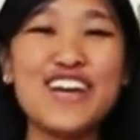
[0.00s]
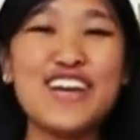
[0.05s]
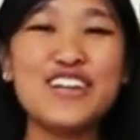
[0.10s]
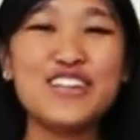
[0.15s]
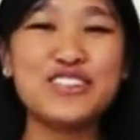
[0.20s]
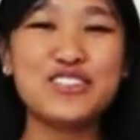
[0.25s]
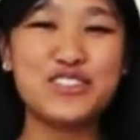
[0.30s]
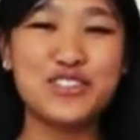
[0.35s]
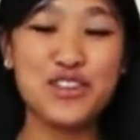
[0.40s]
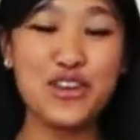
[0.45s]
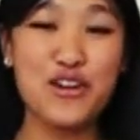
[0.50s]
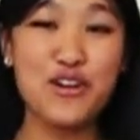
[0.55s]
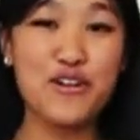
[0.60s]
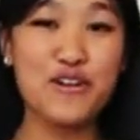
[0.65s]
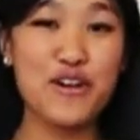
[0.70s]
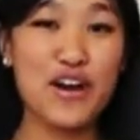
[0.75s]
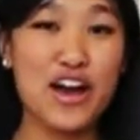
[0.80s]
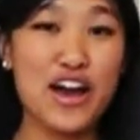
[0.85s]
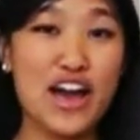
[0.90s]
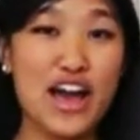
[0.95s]

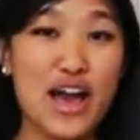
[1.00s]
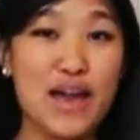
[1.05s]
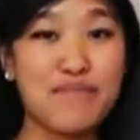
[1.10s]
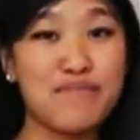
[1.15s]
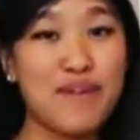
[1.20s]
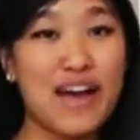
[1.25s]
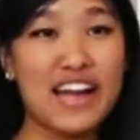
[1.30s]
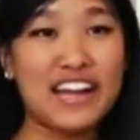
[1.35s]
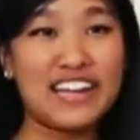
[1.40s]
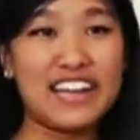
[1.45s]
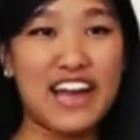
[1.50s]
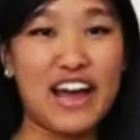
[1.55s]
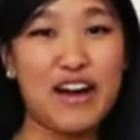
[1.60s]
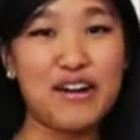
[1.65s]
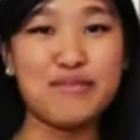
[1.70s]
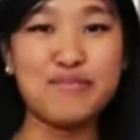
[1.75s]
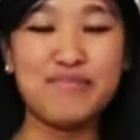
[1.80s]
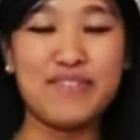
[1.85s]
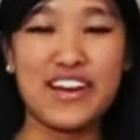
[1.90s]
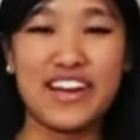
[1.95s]
So I'm back
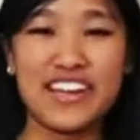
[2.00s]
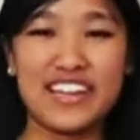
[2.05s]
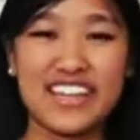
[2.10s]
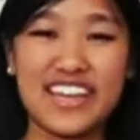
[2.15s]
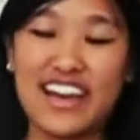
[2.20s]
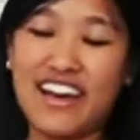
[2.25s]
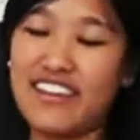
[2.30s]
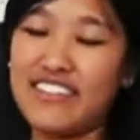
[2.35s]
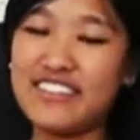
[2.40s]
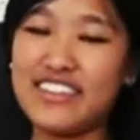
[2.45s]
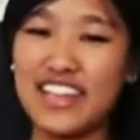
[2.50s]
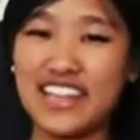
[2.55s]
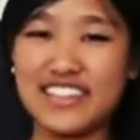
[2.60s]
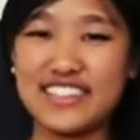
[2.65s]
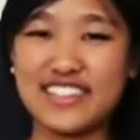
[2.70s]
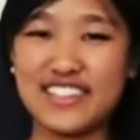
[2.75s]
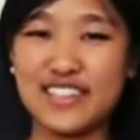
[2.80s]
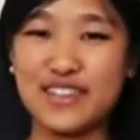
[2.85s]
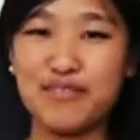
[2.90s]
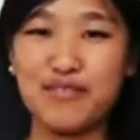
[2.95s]
now, but yeah,
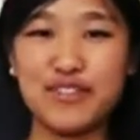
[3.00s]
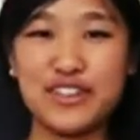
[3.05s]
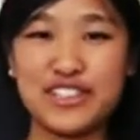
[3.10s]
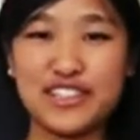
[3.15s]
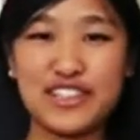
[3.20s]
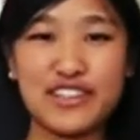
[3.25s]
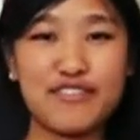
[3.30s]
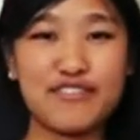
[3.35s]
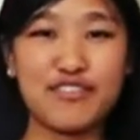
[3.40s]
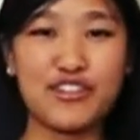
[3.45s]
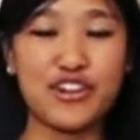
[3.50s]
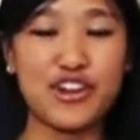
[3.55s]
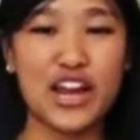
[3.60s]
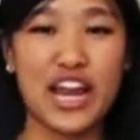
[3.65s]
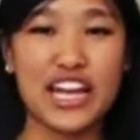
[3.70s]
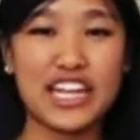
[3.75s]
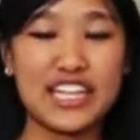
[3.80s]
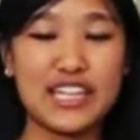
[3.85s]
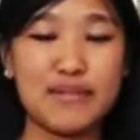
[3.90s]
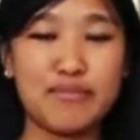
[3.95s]
that's the reason for
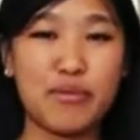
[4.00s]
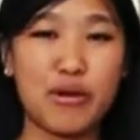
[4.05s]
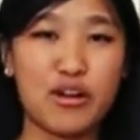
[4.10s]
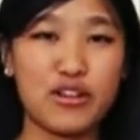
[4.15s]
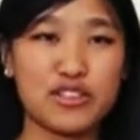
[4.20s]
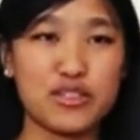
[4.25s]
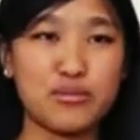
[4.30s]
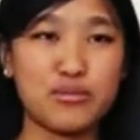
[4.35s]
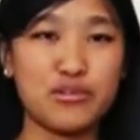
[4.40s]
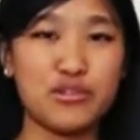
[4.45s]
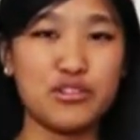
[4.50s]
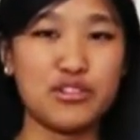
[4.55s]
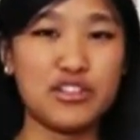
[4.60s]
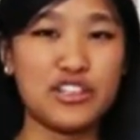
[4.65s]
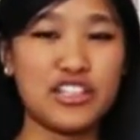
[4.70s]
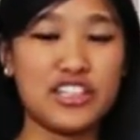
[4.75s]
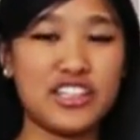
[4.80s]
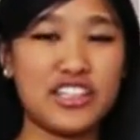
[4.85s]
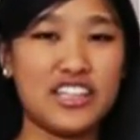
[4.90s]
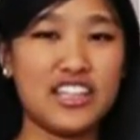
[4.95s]
any possible
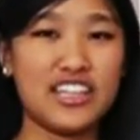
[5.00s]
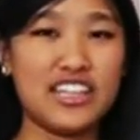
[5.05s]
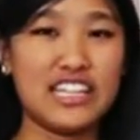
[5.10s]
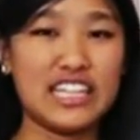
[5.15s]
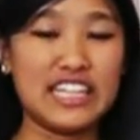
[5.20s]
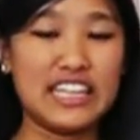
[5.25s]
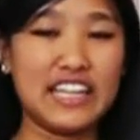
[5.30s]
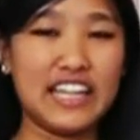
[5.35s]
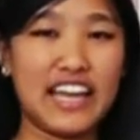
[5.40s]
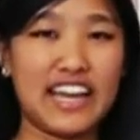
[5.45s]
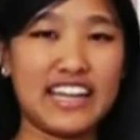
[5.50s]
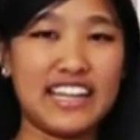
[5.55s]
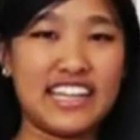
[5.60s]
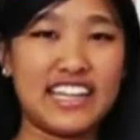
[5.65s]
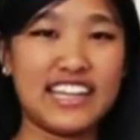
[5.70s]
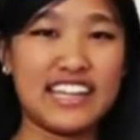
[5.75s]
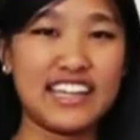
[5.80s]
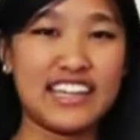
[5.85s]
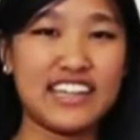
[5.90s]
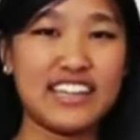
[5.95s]

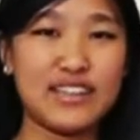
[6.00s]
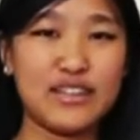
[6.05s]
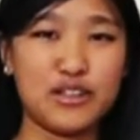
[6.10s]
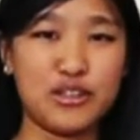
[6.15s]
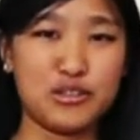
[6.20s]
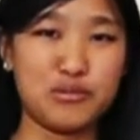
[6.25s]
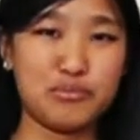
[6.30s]
lighting or